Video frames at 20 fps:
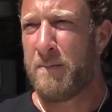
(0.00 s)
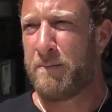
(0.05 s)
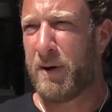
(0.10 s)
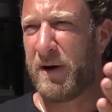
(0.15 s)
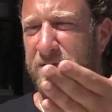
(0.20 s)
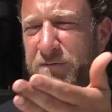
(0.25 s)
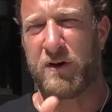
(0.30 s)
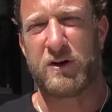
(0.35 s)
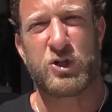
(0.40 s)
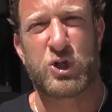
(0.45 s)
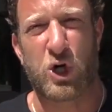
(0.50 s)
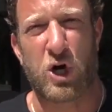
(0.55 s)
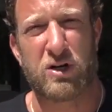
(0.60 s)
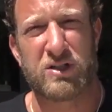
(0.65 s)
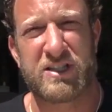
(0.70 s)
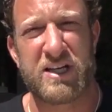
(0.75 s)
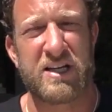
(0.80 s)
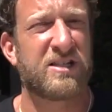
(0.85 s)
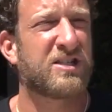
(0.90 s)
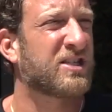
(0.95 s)
But for
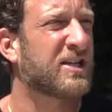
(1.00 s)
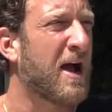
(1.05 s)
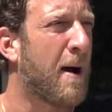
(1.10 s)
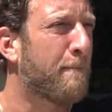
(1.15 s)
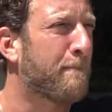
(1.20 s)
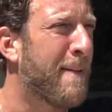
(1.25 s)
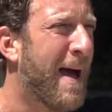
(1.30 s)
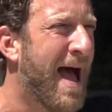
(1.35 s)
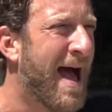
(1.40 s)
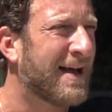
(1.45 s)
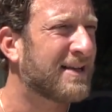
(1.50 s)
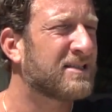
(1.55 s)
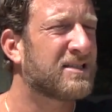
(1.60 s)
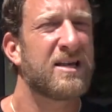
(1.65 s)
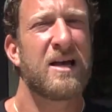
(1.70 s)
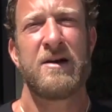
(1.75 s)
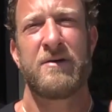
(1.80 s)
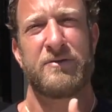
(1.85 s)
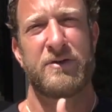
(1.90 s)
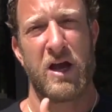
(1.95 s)
Jersey scumbags,
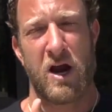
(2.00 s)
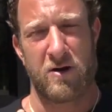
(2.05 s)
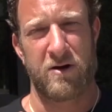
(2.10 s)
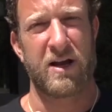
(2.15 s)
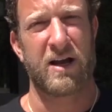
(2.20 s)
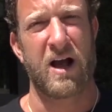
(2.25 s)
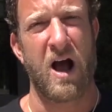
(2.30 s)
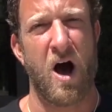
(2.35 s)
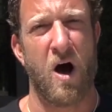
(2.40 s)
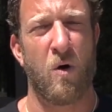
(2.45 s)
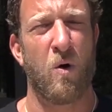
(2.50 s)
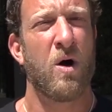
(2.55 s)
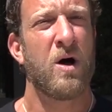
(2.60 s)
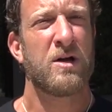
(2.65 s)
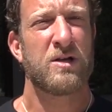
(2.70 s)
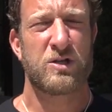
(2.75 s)
there you go.